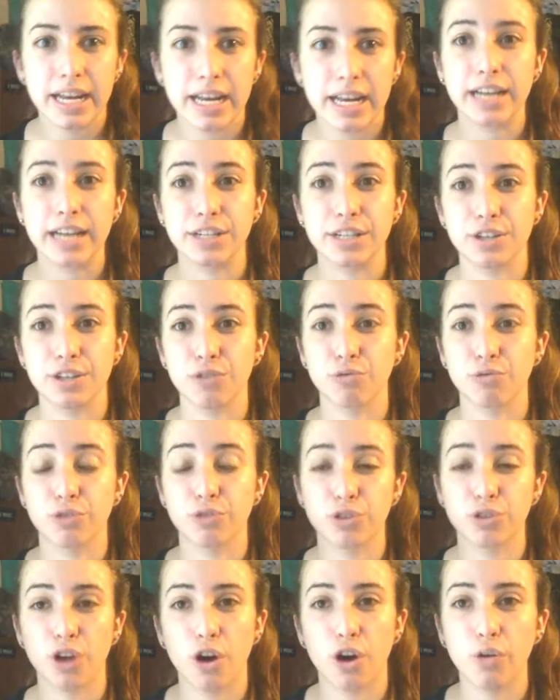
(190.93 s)
is
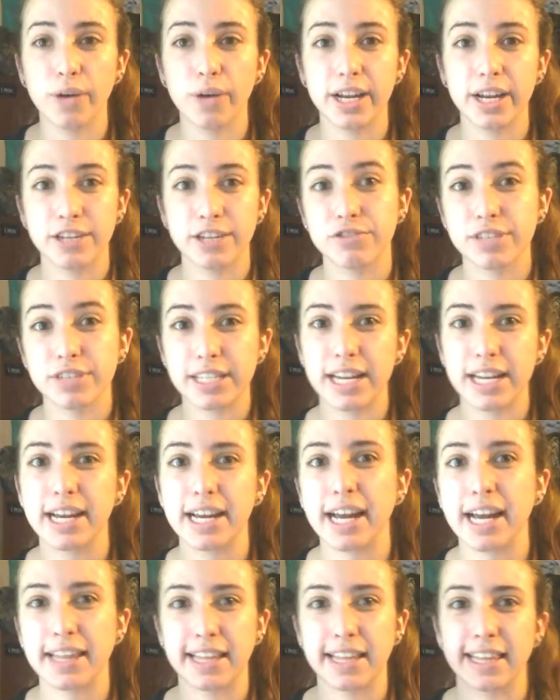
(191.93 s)
so interesting,
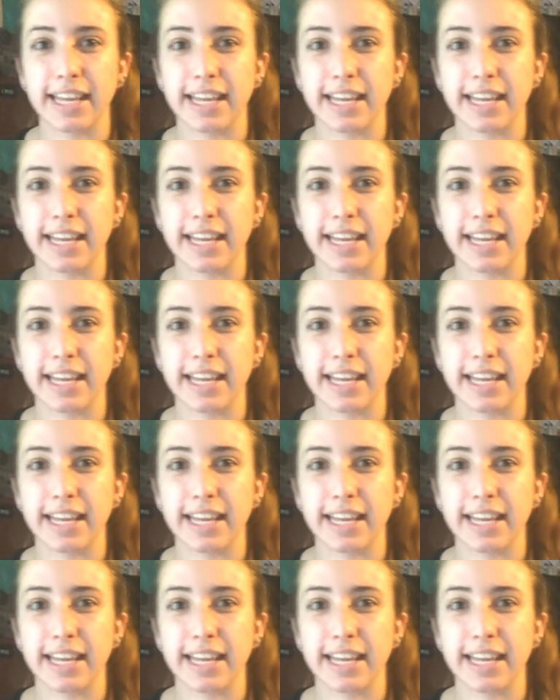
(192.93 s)
and that